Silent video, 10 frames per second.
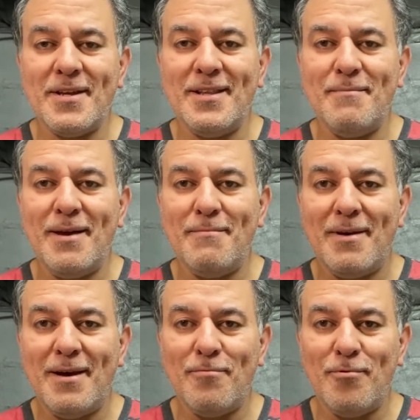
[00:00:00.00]
and they made
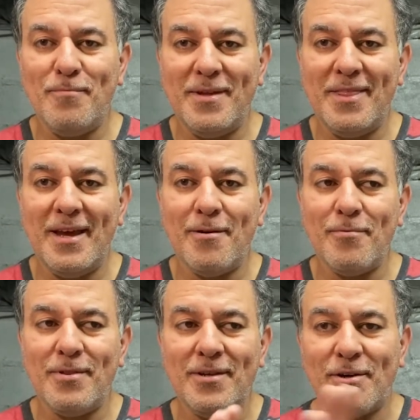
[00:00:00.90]
my room in there,
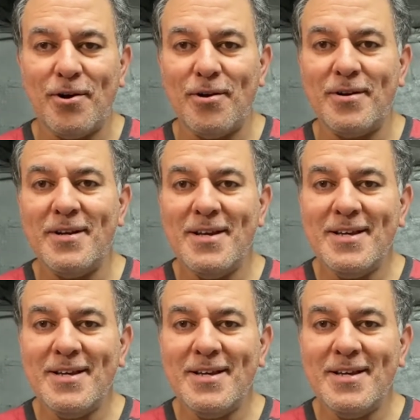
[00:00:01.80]
with the curtain